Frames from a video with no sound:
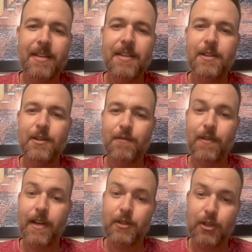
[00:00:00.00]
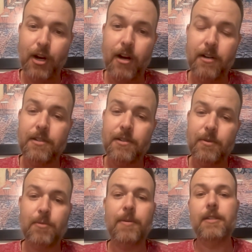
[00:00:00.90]
Your device charged,
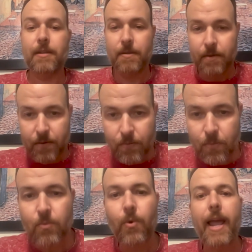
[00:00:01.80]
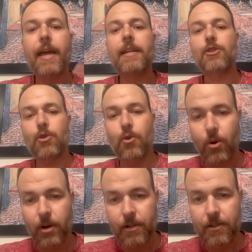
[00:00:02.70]
which means it ran its
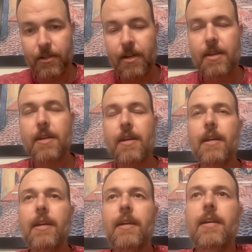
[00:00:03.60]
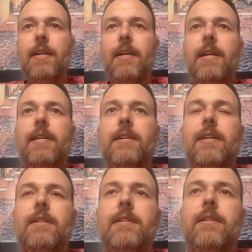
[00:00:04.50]
course. And I
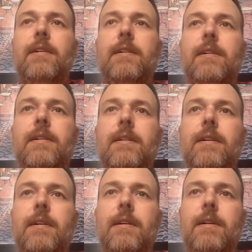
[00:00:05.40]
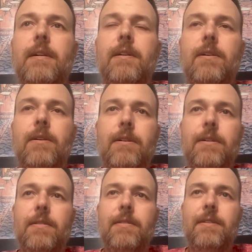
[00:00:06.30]
said, oh,
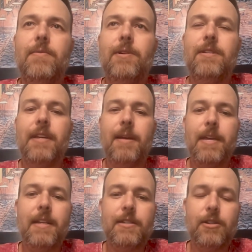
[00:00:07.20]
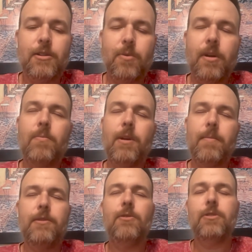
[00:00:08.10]
what does that mean? And she goes, well, what
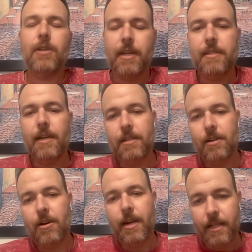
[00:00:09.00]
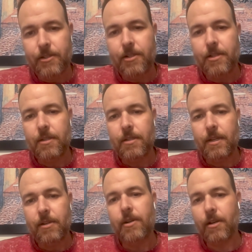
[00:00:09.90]
I'm gonna do is contact the cardiologist,
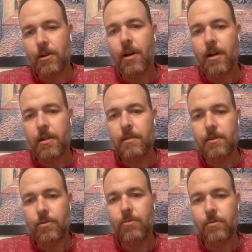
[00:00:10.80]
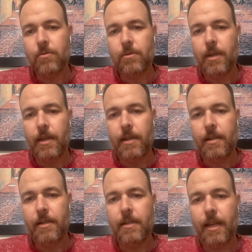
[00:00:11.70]
and you'll get a call soon.
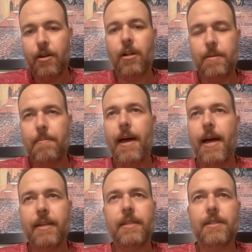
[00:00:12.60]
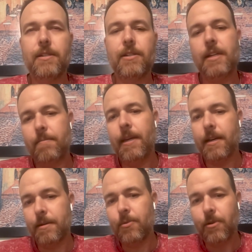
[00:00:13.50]
And they called me back, and they said you need to make
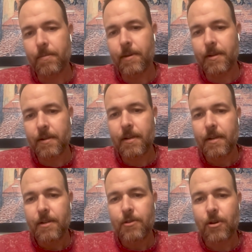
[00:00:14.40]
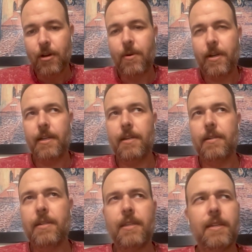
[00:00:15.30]
an appointment. So I went
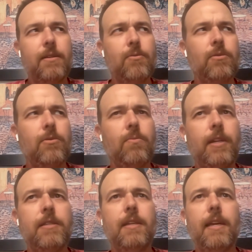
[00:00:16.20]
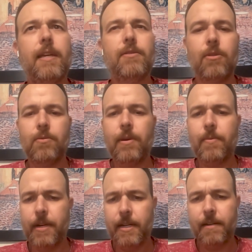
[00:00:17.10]
in. I think this was a Wednesday, so I
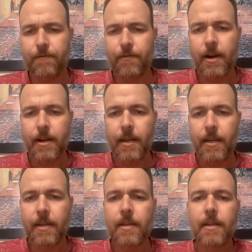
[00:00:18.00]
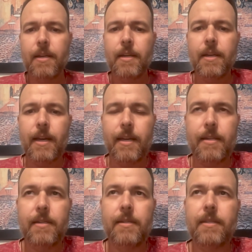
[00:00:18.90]
went in on Friday,
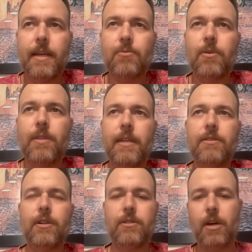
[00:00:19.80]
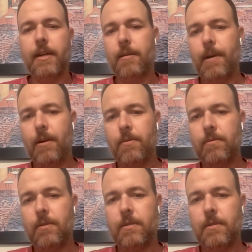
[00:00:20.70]
and that's when they started talking
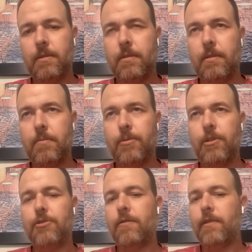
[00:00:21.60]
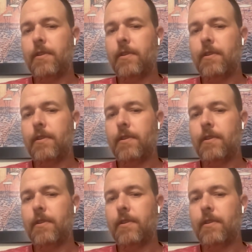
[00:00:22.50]
about the potential of an